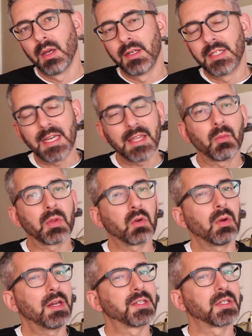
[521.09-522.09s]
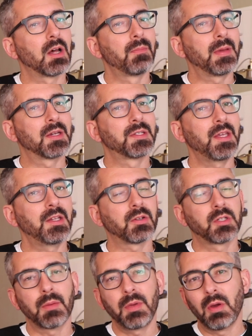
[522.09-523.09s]
take that with a grain of salt, because these are
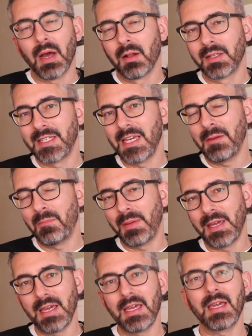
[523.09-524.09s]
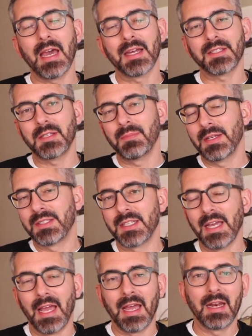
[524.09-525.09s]
WLTP estimates,
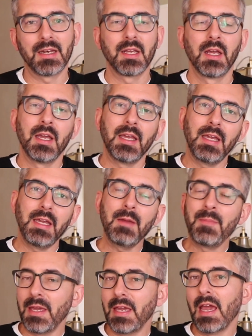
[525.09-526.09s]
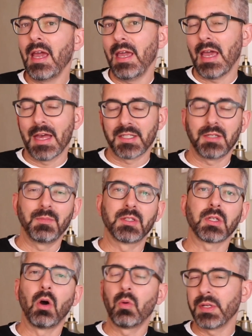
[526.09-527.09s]
and EPA
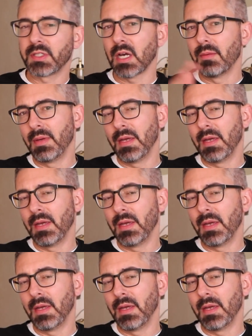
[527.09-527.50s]
estimates always come